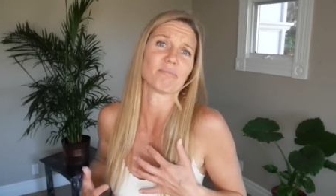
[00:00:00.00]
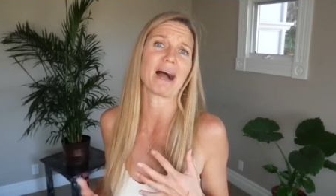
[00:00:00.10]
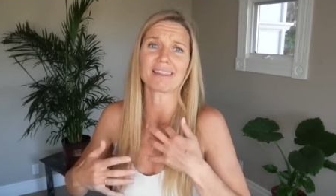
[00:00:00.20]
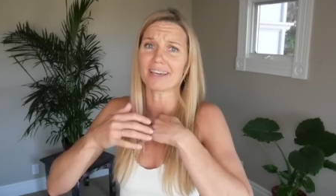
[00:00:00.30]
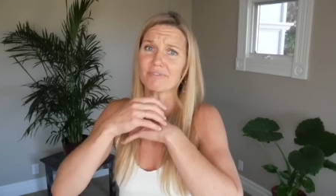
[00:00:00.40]

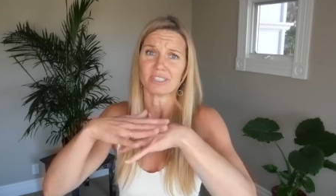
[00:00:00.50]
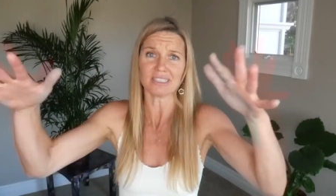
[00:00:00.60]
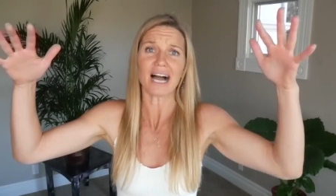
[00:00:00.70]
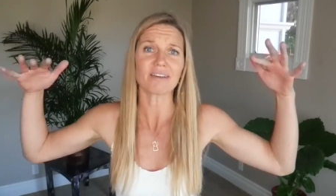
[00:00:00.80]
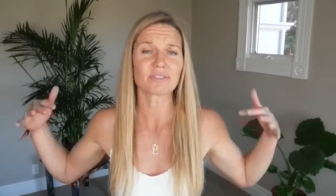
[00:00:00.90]
my life, the
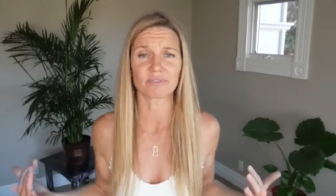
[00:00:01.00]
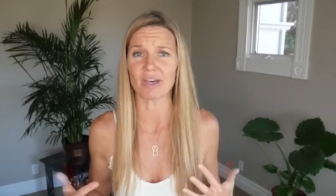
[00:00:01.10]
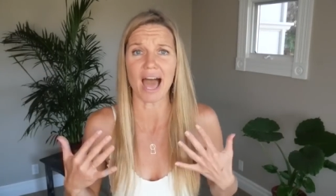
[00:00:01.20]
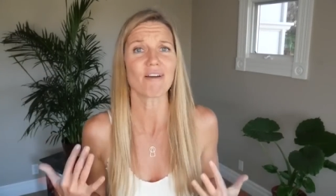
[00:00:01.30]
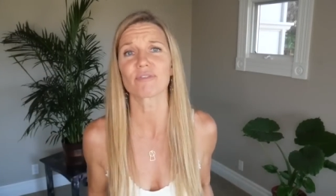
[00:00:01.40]
lives of
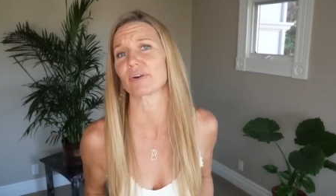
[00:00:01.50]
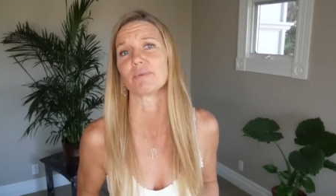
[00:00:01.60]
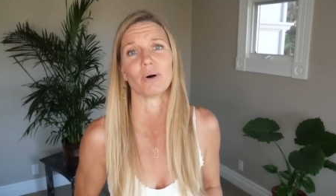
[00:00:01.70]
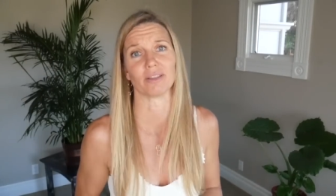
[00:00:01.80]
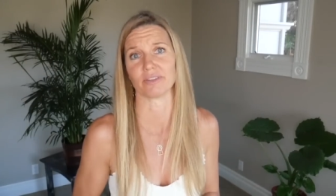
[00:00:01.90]

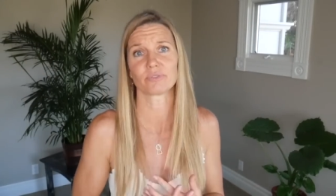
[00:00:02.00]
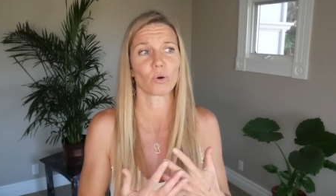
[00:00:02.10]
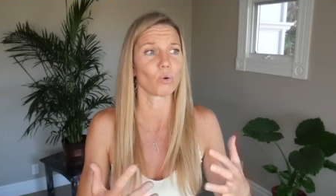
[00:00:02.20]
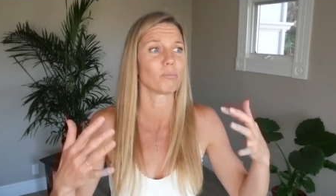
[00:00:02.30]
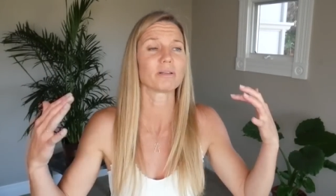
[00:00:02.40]
everyone, this
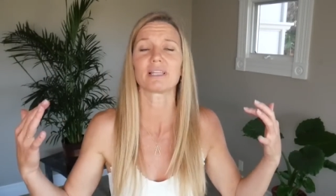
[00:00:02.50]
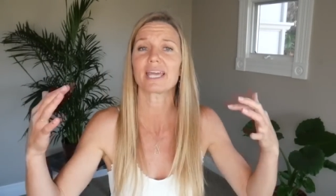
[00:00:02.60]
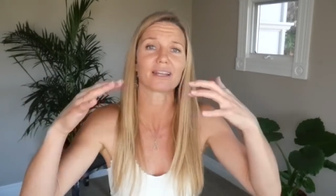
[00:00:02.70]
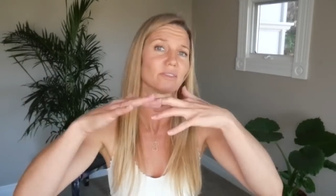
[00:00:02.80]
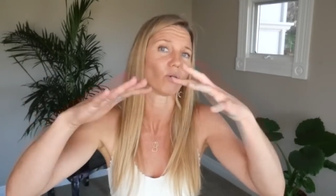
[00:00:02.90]
whole
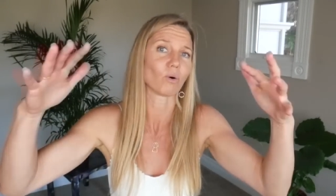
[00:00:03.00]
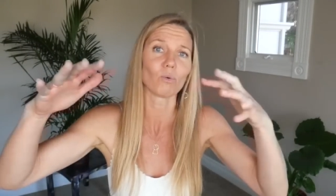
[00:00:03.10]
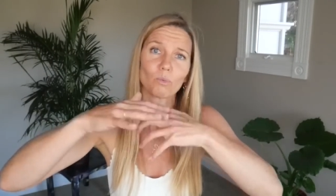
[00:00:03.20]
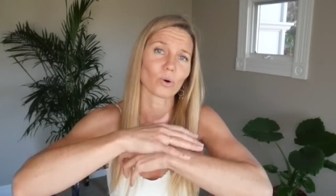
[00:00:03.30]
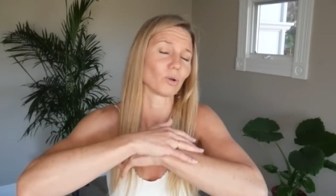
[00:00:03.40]
planet, the
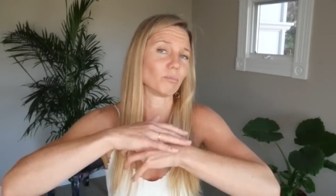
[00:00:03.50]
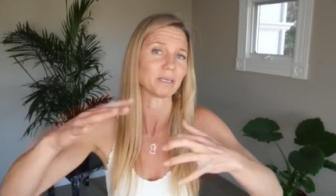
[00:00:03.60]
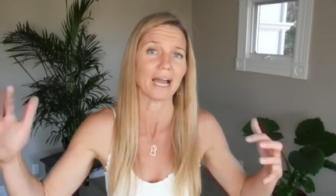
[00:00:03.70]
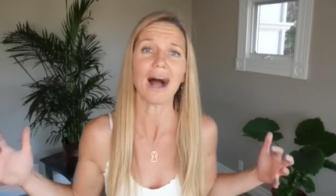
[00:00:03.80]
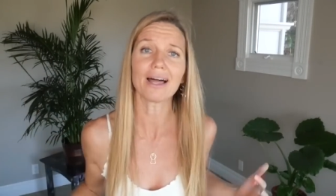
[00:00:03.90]
whole world
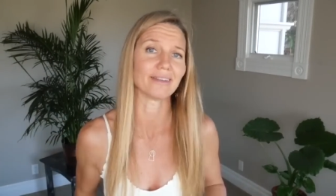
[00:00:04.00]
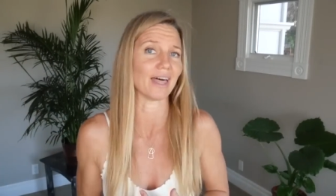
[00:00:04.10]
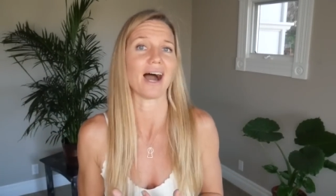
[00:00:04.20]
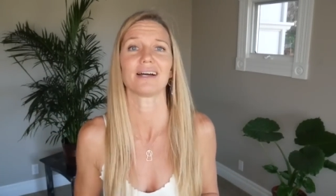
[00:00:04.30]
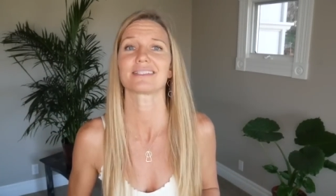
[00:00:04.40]
beyond
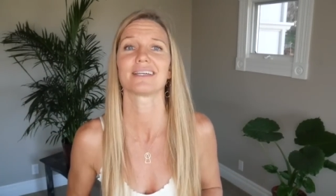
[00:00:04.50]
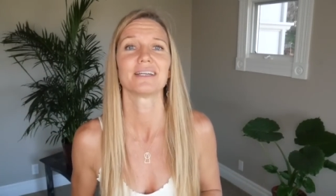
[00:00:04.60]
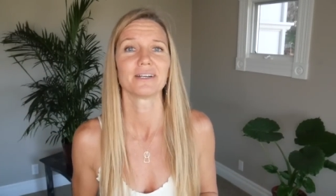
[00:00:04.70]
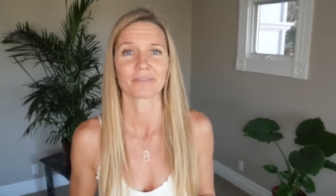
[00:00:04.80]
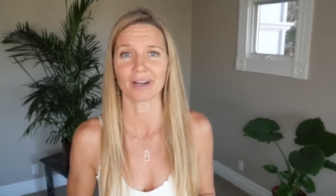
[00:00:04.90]
that,
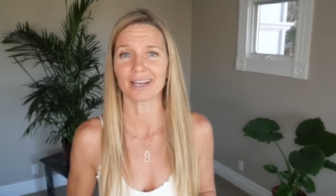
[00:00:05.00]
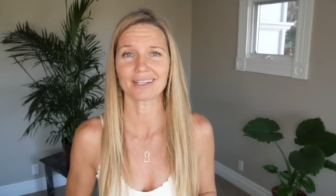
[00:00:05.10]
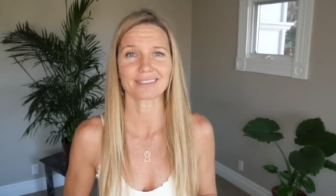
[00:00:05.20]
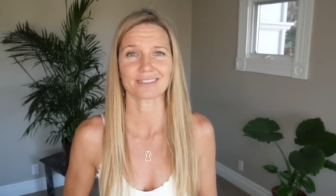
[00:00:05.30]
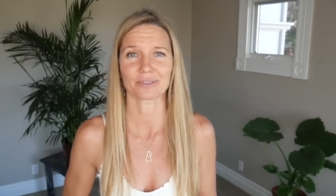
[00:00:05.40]

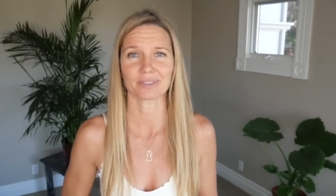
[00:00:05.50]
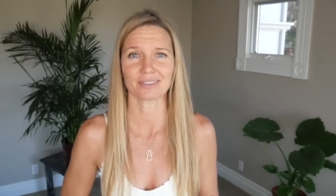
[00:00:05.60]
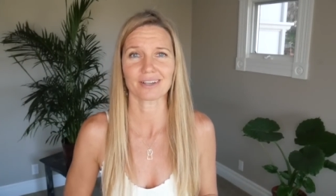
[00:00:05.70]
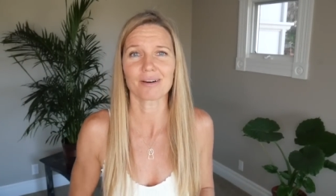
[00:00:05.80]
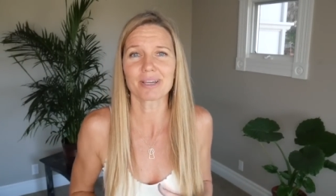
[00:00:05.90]
right? So
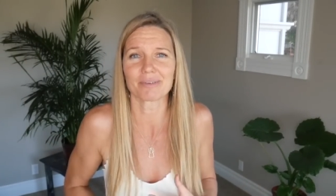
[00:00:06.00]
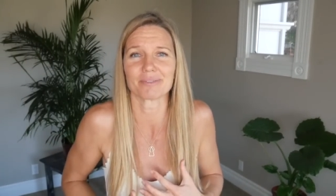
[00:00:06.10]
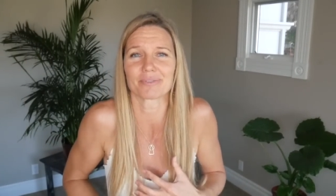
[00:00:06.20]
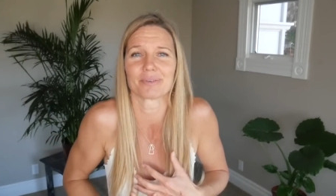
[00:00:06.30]
it's coming